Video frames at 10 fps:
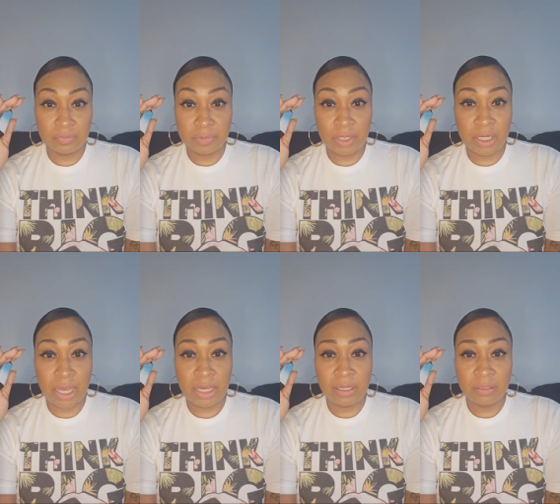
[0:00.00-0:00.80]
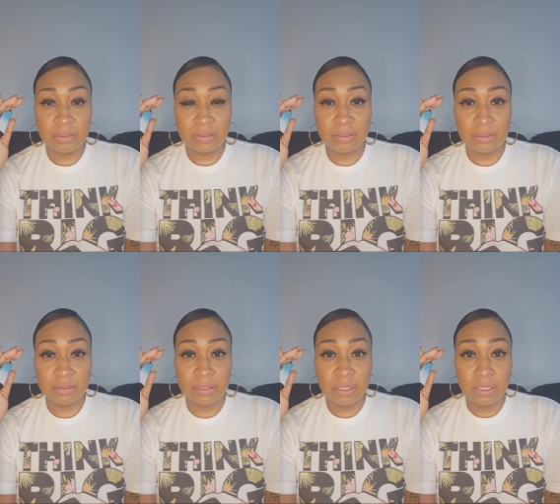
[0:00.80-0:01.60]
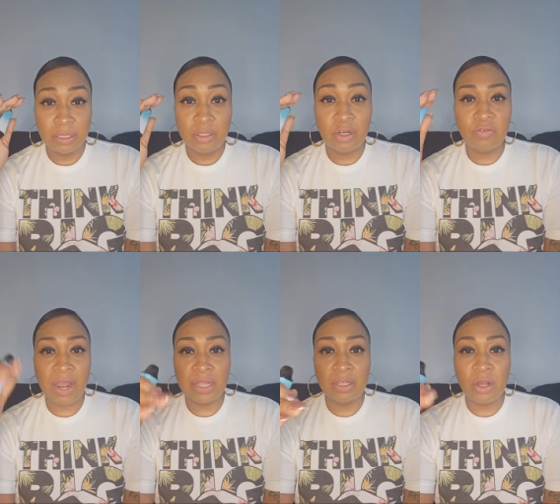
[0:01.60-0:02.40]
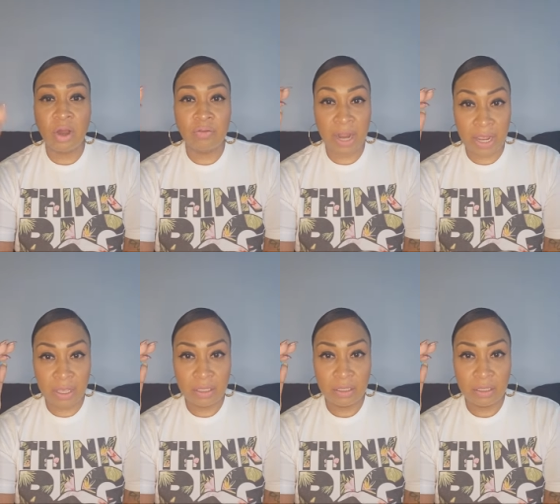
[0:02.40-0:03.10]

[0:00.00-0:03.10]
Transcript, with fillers: Okay? You'd rather know, right?